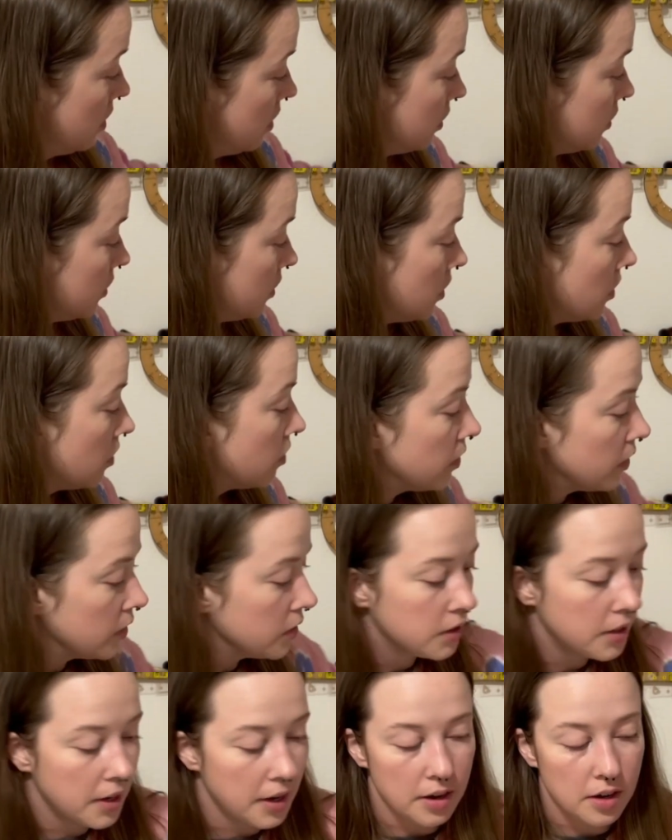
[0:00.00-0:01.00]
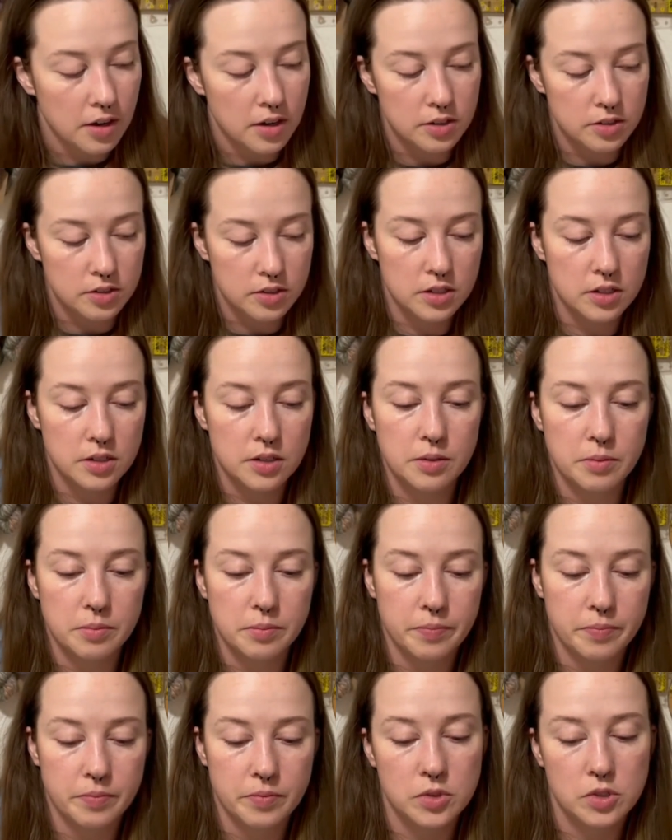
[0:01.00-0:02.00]
So first, I got
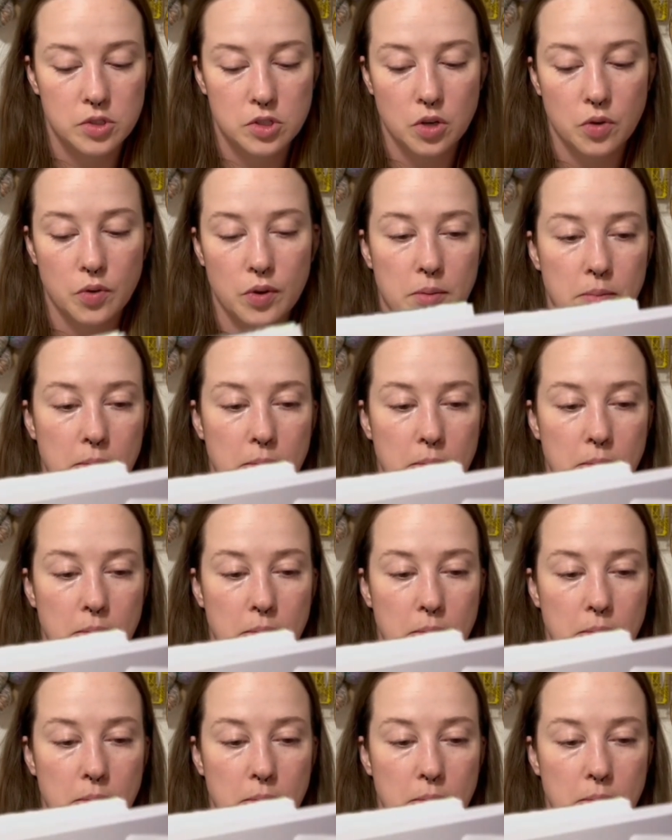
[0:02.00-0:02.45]
some sewing